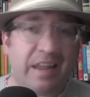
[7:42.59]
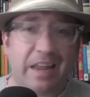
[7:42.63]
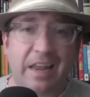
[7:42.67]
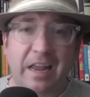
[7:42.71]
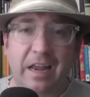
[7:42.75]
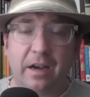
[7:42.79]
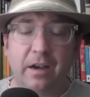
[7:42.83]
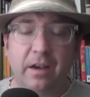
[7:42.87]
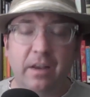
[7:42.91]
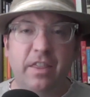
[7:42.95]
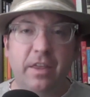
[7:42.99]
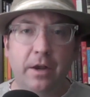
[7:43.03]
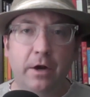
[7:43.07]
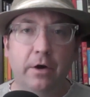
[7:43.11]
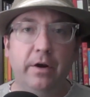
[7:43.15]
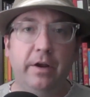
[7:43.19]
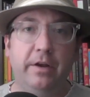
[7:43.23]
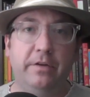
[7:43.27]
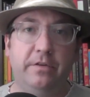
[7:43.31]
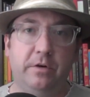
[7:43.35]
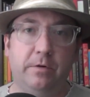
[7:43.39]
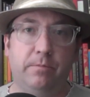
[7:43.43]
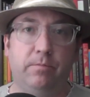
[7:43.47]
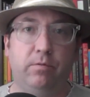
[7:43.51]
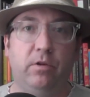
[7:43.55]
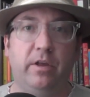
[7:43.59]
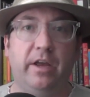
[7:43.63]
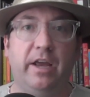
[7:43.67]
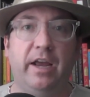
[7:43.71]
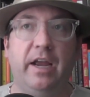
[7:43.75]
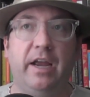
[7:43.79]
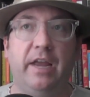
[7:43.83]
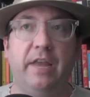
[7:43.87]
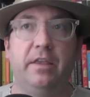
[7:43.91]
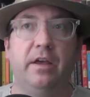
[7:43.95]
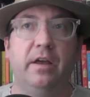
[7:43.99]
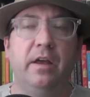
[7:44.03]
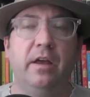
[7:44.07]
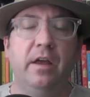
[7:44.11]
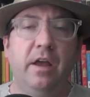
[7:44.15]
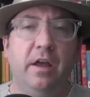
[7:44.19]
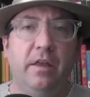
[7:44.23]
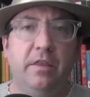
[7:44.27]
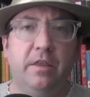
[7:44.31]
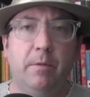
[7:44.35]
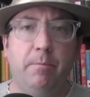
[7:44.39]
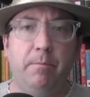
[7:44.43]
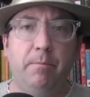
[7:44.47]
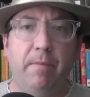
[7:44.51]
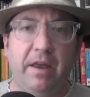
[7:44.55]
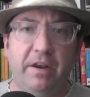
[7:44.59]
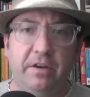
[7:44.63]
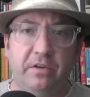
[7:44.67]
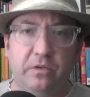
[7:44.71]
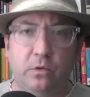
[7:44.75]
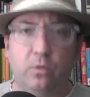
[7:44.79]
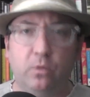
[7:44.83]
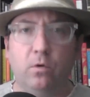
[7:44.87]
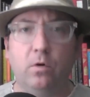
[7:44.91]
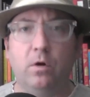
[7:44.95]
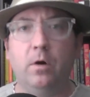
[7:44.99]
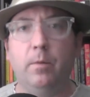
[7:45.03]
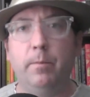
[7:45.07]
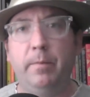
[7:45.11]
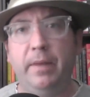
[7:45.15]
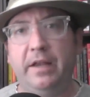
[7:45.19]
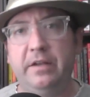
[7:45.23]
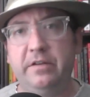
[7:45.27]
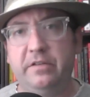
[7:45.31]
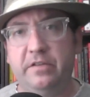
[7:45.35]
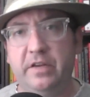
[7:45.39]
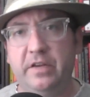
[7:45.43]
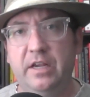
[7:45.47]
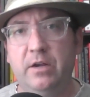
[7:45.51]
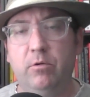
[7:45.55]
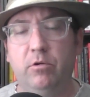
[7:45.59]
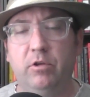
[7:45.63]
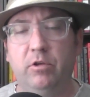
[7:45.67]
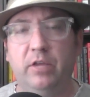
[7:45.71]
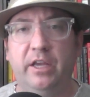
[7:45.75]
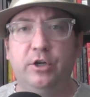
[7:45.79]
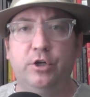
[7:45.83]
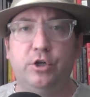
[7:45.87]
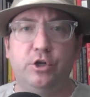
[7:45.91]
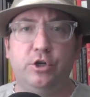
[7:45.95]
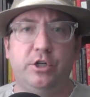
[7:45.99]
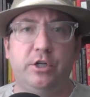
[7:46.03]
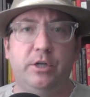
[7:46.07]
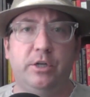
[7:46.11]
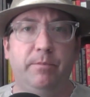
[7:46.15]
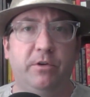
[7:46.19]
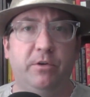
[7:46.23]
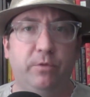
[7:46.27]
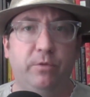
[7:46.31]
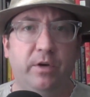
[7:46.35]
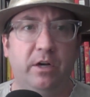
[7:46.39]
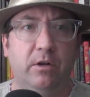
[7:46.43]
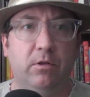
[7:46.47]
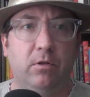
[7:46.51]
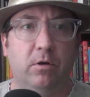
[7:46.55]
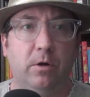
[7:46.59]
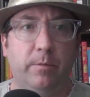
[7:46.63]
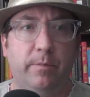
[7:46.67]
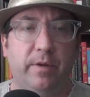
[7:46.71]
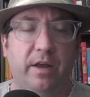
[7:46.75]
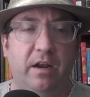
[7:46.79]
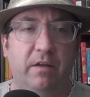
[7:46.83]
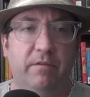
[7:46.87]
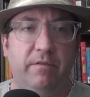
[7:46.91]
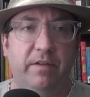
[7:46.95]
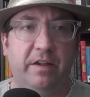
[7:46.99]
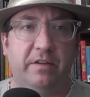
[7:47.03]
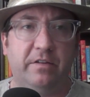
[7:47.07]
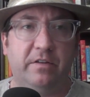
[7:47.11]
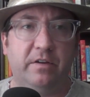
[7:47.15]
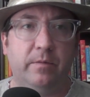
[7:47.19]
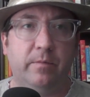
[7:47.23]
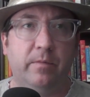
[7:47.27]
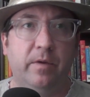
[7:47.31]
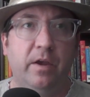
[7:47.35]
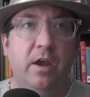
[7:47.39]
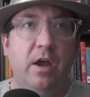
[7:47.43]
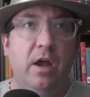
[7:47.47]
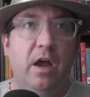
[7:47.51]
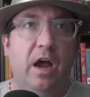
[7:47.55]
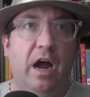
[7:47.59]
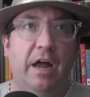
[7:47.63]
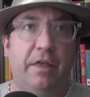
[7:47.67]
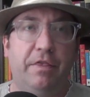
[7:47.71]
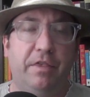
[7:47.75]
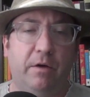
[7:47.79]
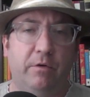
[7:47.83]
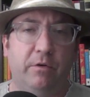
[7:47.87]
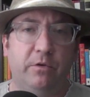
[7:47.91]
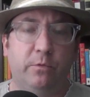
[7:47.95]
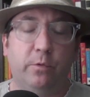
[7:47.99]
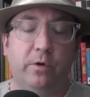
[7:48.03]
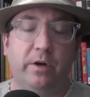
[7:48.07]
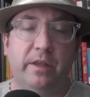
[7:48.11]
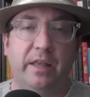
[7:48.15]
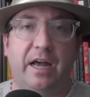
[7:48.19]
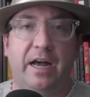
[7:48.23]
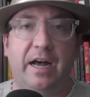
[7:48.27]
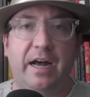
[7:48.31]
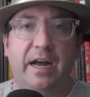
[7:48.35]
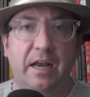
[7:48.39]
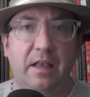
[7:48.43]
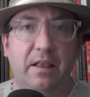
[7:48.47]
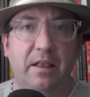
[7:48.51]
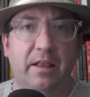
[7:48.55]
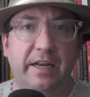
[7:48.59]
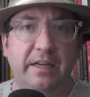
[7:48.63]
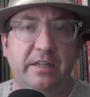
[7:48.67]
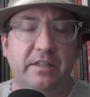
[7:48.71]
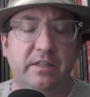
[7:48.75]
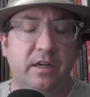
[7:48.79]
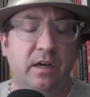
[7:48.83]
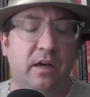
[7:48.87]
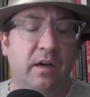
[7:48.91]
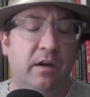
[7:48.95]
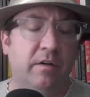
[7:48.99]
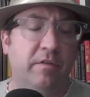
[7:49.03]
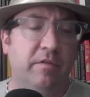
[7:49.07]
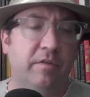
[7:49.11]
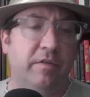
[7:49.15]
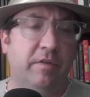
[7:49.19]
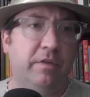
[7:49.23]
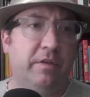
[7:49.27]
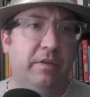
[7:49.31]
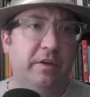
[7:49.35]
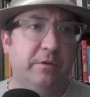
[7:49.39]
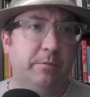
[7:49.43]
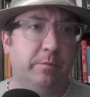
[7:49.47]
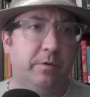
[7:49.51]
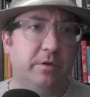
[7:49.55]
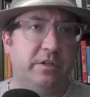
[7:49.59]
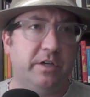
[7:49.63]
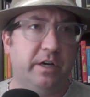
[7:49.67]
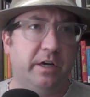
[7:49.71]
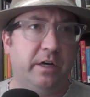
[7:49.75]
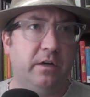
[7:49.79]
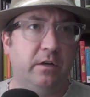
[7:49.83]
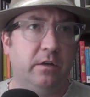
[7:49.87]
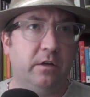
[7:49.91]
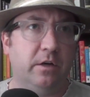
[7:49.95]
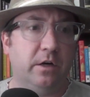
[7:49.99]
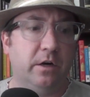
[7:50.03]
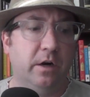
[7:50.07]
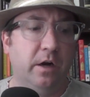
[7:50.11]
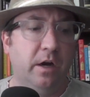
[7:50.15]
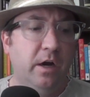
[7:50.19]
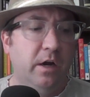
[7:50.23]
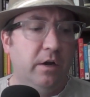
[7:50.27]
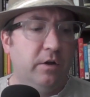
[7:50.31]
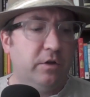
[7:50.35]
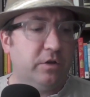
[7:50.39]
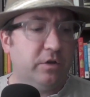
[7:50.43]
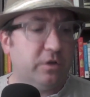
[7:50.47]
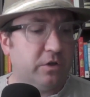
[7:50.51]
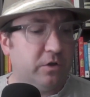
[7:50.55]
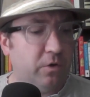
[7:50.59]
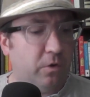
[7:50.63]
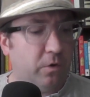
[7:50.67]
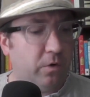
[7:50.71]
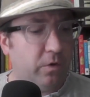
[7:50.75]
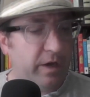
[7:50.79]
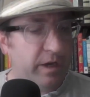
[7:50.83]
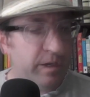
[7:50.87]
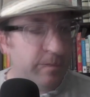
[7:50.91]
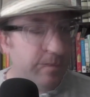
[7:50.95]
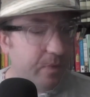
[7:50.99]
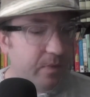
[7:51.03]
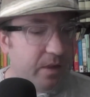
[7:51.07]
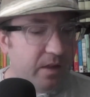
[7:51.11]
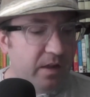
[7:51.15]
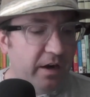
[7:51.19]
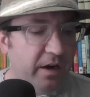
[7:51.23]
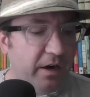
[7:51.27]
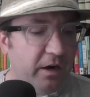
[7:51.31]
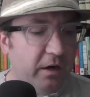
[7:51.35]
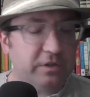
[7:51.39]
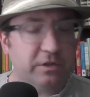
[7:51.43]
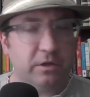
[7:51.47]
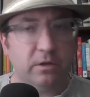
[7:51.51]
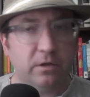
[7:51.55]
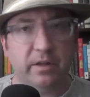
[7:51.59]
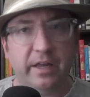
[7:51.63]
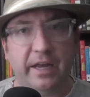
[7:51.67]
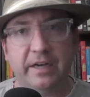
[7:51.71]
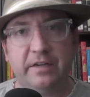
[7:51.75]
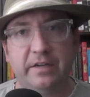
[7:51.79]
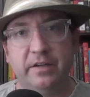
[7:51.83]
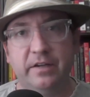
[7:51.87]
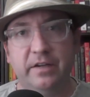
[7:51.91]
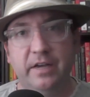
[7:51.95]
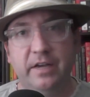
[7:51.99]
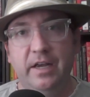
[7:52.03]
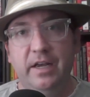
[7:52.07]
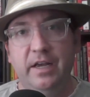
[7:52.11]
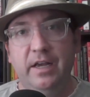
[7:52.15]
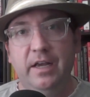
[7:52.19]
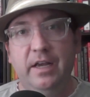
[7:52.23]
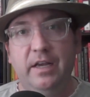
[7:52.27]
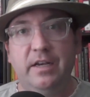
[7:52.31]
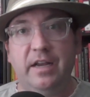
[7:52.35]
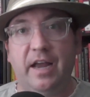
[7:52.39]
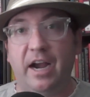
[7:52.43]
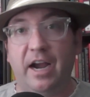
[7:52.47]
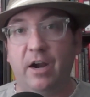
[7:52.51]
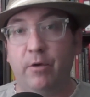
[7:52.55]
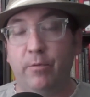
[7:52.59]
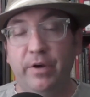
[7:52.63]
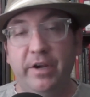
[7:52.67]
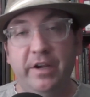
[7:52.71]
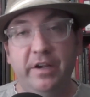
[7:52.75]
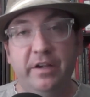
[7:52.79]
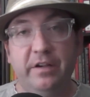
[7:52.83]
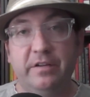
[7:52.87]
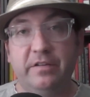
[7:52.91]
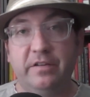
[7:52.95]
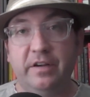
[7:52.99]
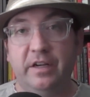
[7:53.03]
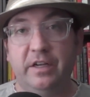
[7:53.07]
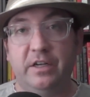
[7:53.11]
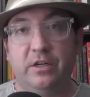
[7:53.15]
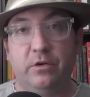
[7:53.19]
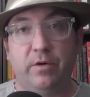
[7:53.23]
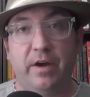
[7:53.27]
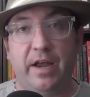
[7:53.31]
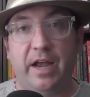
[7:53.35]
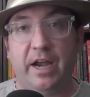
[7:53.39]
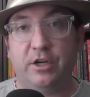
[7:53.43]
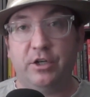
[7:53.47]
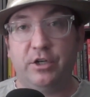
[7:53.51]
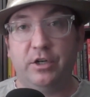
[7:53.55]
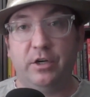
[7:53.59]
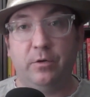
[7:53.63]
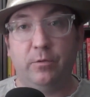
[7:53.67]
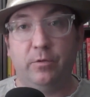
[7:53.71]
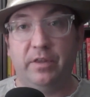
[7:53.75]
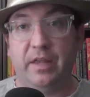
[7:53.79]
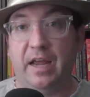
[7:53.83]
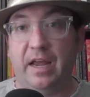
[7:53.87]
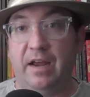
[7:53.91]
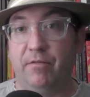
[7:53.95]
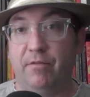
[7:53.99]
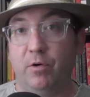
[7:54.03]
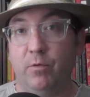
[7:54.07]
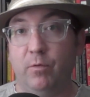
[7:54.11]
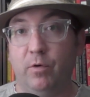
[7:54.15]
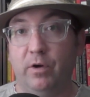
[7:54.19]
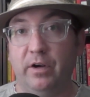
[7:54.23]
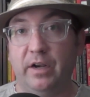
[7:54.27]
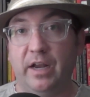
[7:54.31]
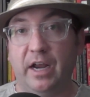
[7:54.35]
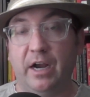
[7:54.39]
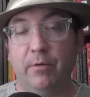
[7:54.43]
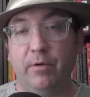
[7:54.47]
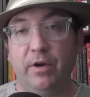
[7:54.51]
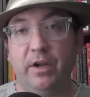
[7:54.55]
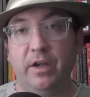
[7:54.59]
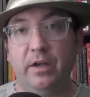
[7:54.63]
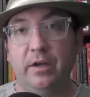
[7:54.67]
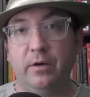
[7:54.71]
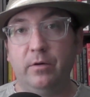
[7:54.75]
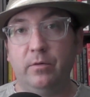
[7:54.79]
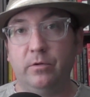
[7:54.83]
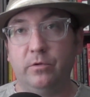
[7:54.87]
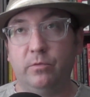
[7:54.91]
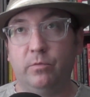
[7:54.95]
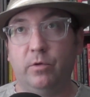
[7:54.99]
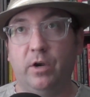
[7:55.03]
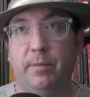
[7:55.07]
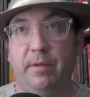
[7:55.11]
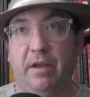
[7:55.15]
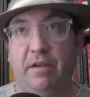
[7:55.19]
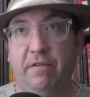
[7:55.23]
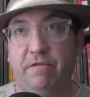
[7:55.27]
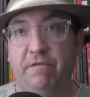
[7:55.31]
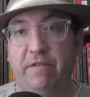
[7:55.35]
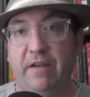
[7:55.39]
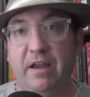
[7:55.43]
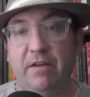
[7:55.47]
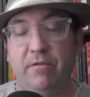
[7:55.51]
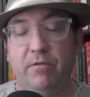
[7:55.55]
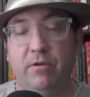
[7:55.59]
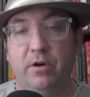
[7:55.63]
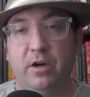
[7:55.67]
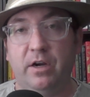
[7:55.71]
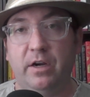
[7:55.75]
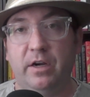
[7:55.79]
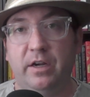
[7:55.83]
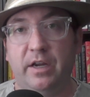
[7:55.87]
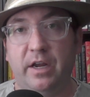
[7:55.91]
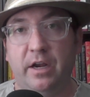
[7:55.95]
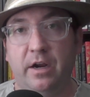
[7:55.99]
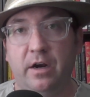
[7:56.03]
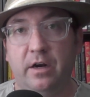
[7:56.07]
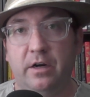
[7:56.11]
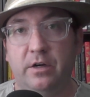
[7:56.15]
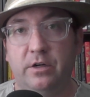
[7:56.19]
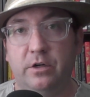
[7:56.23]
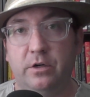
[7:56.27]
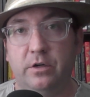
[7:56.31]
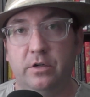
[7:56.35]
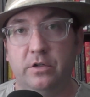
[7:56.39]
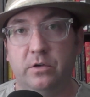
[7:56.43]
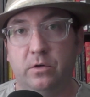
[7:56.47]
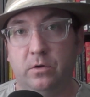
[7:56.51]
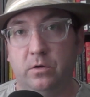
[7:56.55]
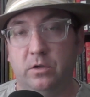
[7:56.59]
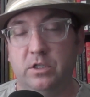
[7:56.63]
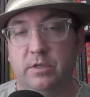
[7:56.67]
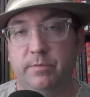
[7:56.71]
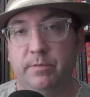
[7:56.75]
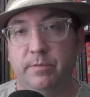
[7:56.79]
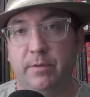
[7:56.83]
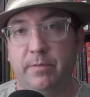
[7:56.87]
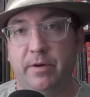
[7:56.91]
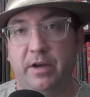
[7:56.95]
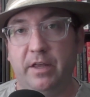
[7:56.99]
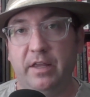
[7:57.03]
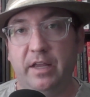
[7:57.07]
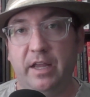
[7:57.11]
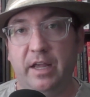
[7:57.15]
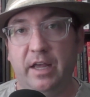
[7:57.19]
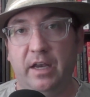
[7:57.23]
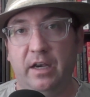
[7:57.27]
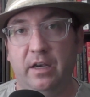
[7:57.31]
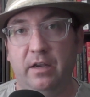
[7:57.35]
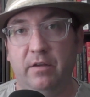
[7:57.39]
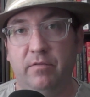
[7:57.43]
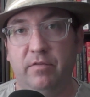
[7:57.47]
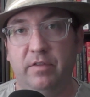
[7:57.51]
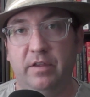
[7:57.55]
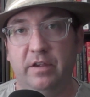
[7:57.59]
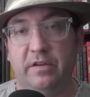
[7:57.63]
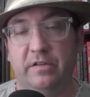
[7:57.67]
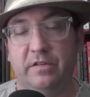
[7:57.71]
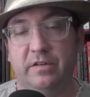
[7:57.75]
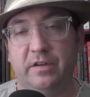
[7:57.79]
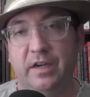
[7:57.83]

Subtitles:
And their interplay, the mentor-mentee relationship between Glorbad and Vastin, I thought was one of the highlights of this particular story. I also liked Nyria's interaction with everyone. Nyria was one of my favorite characters ultimately by the end of this